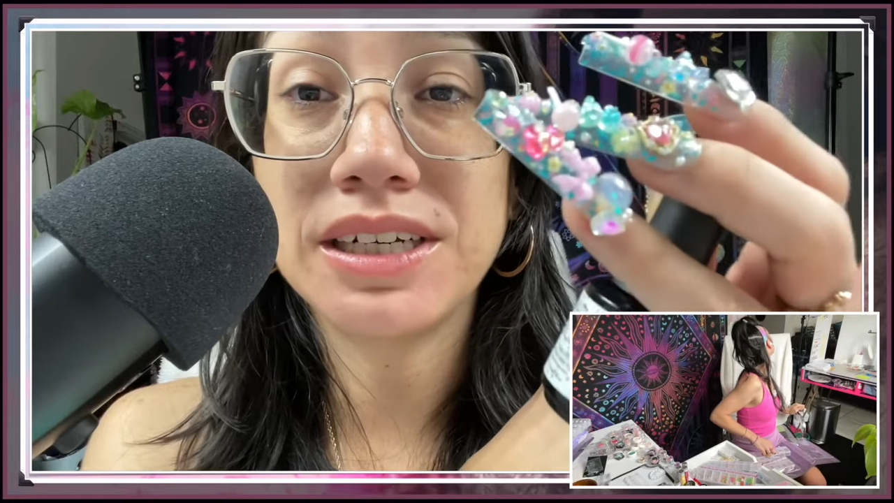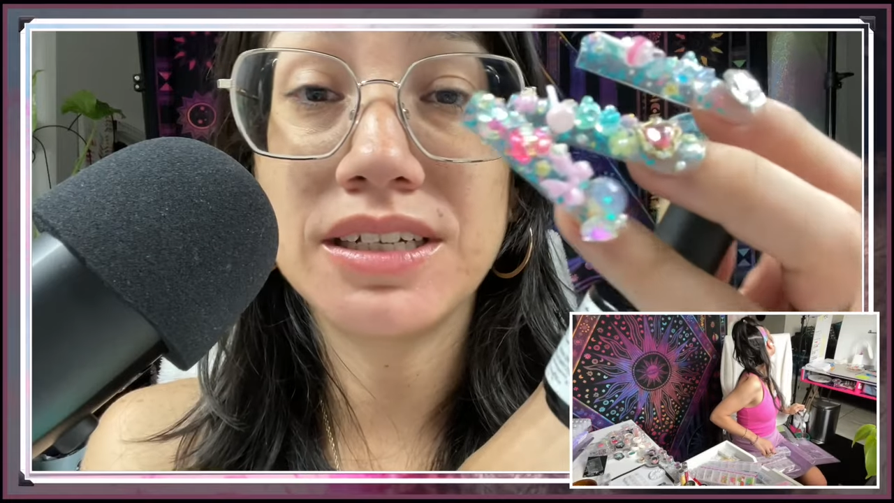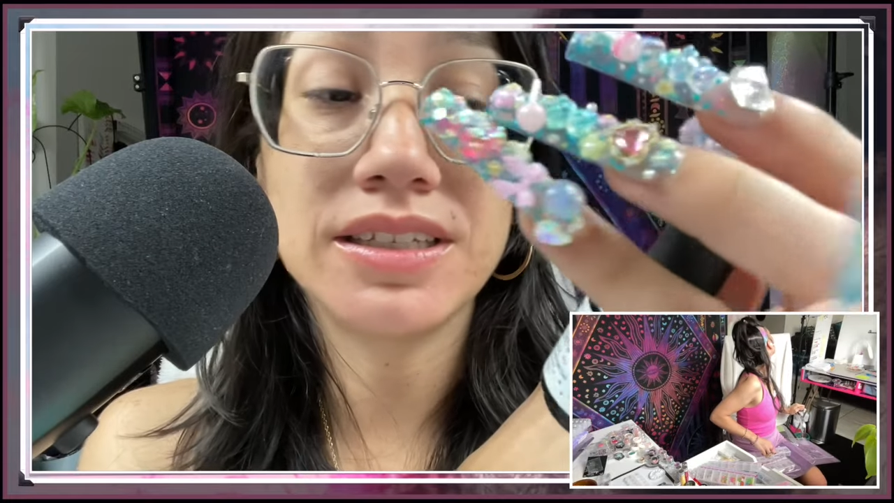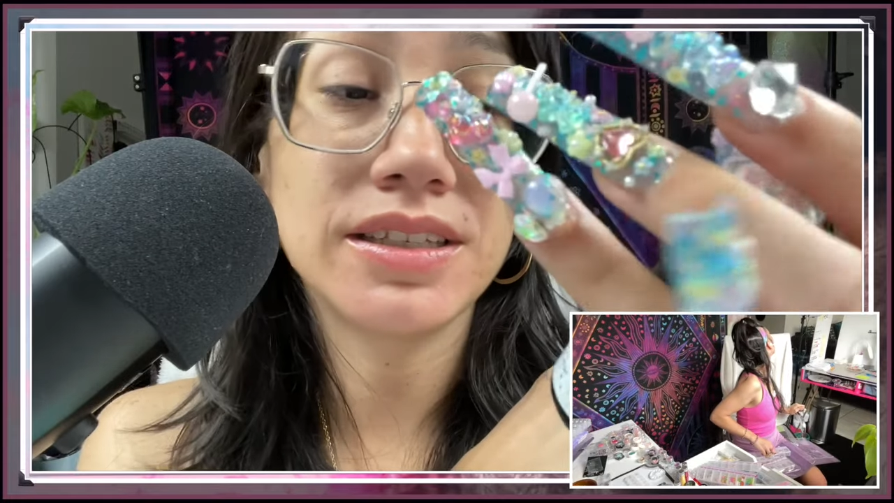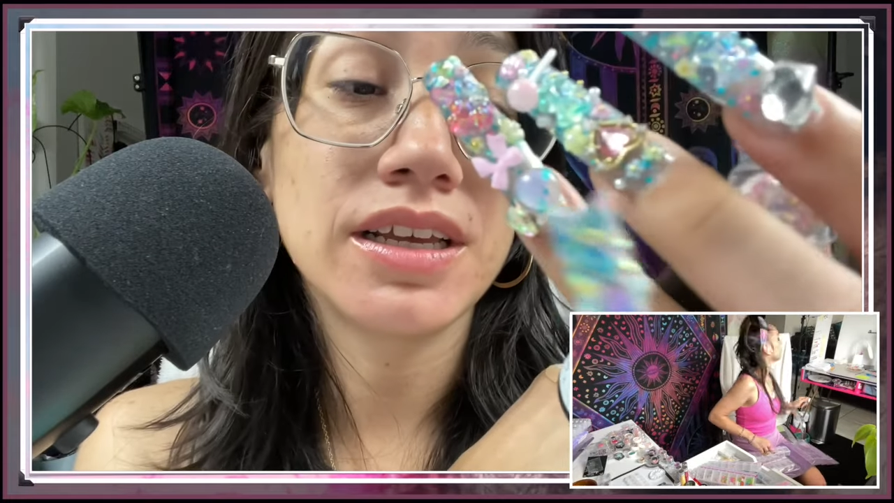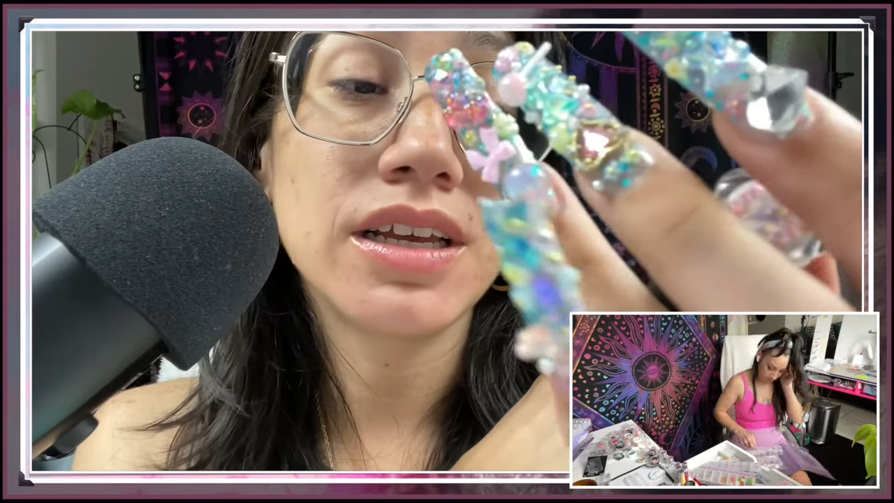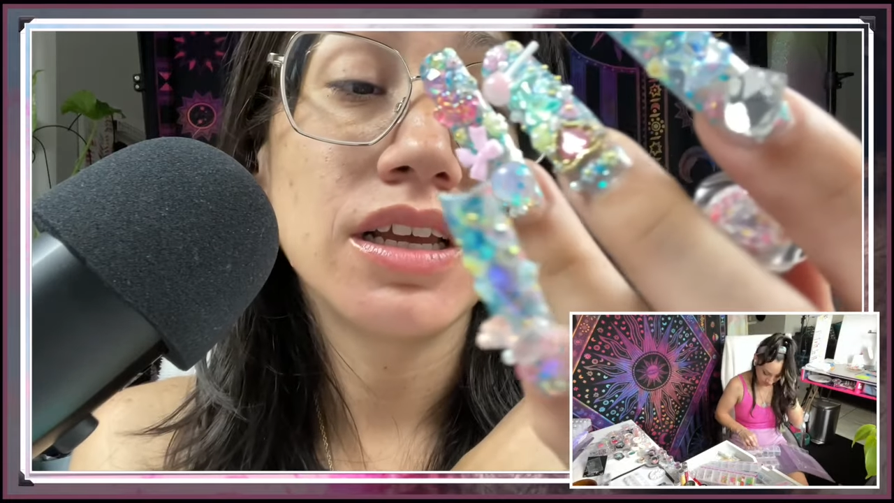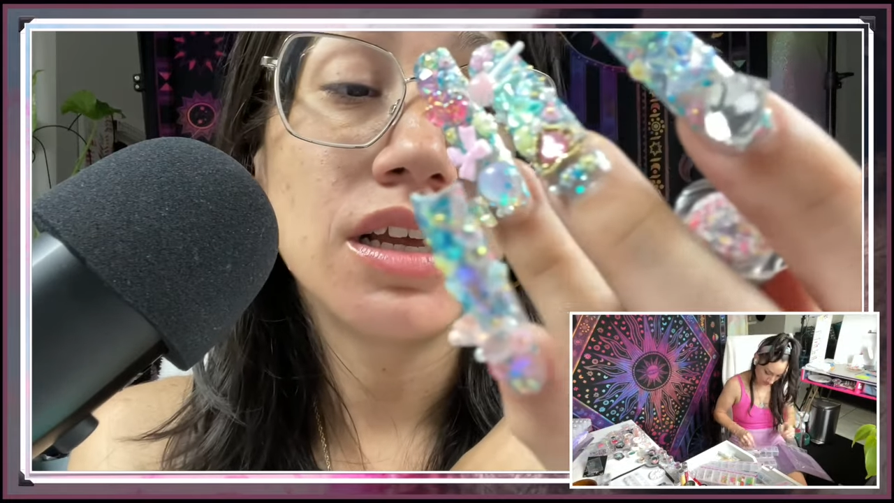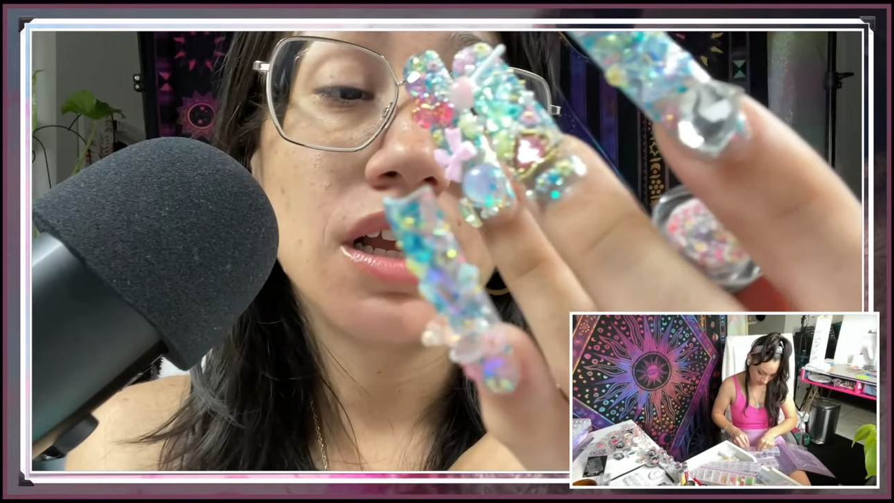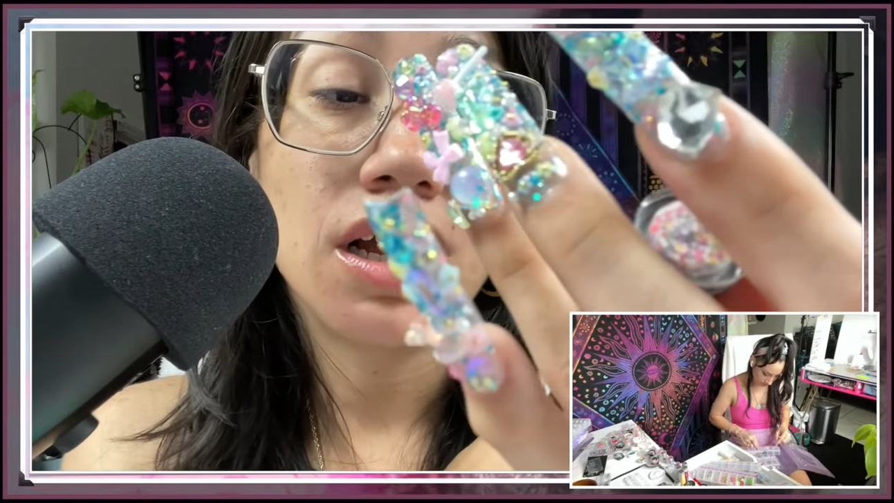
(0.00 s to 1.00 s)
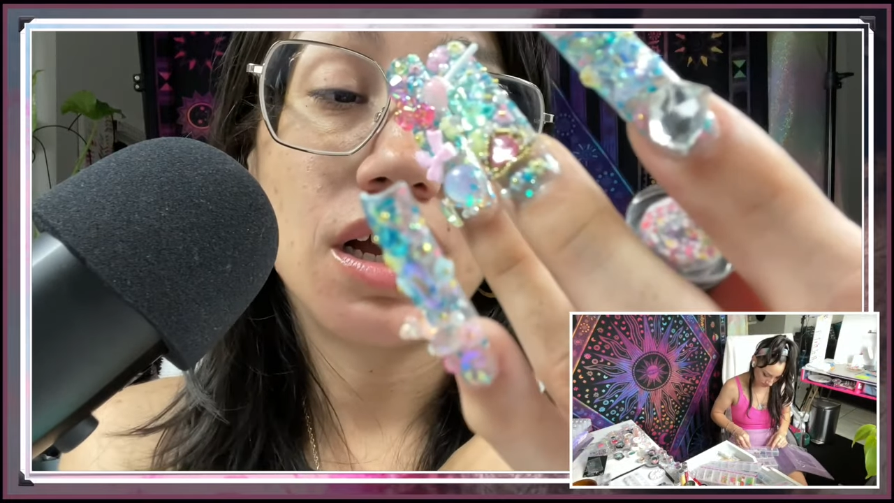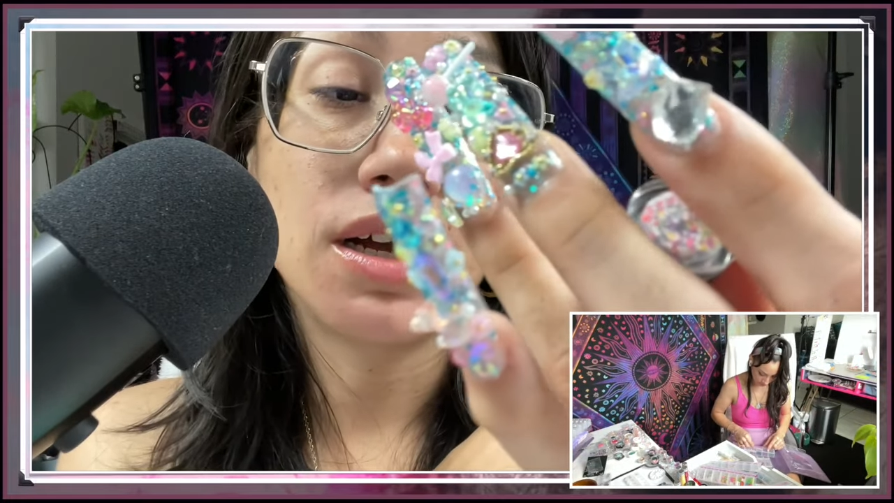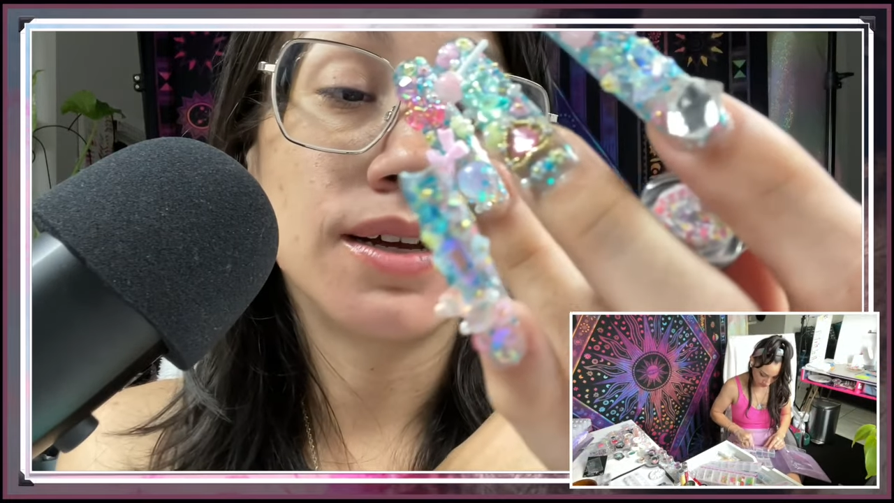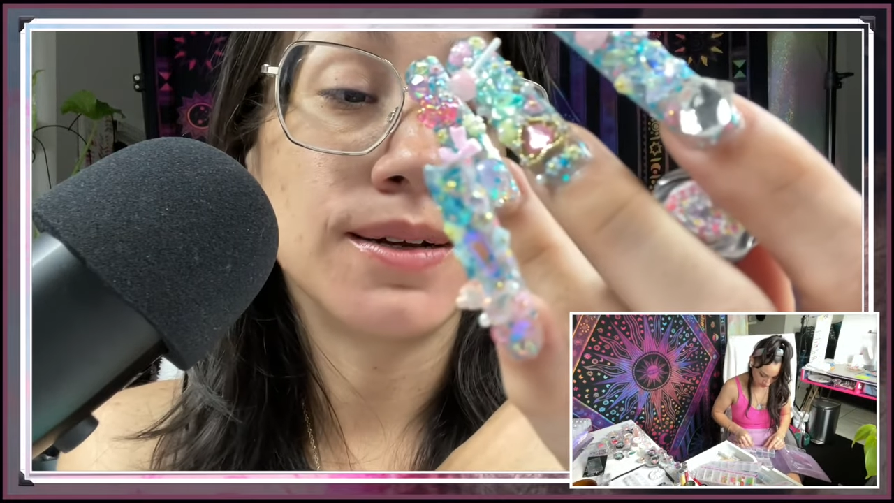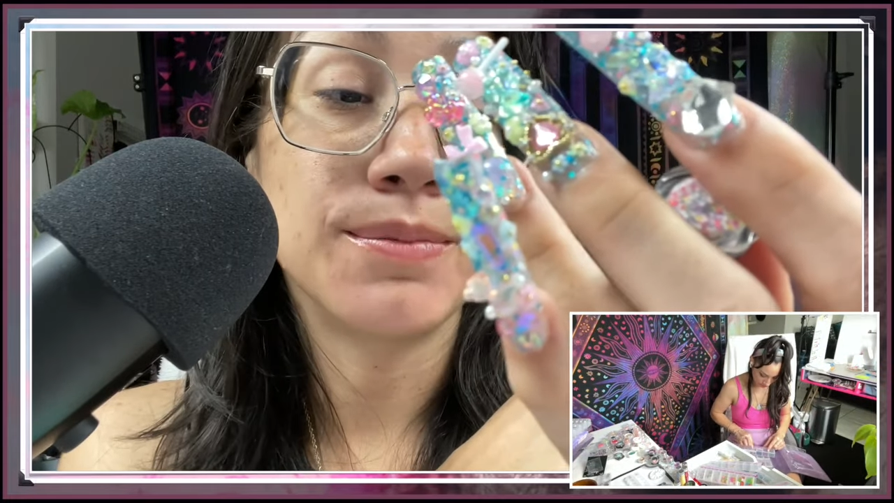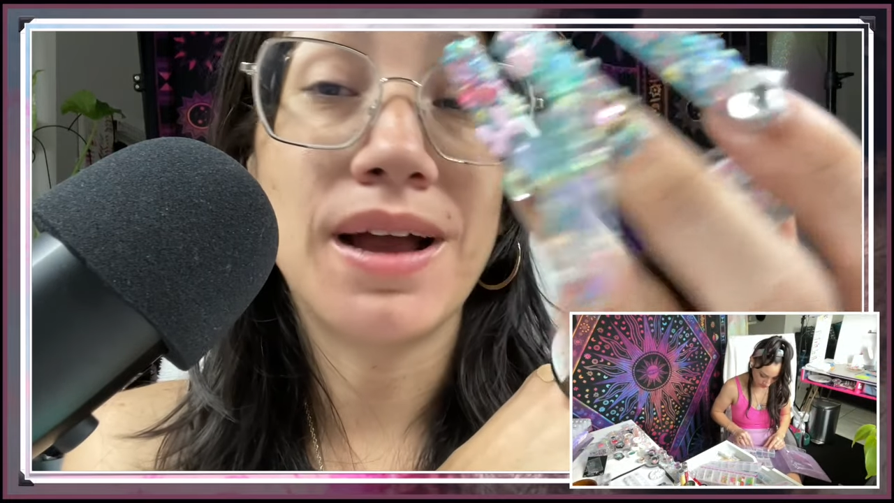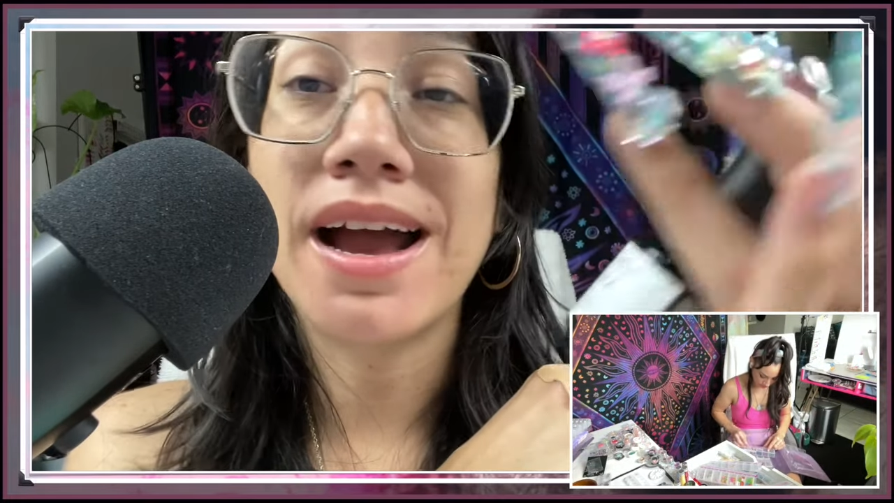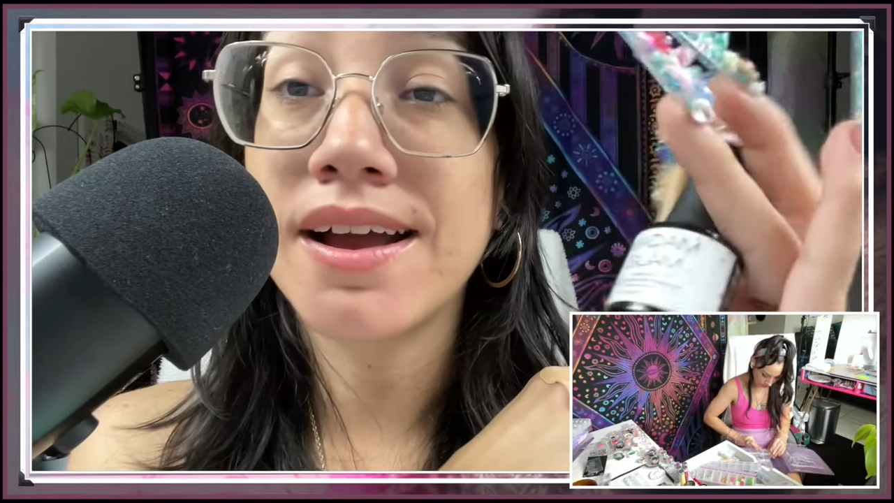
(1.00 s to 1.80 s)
because um,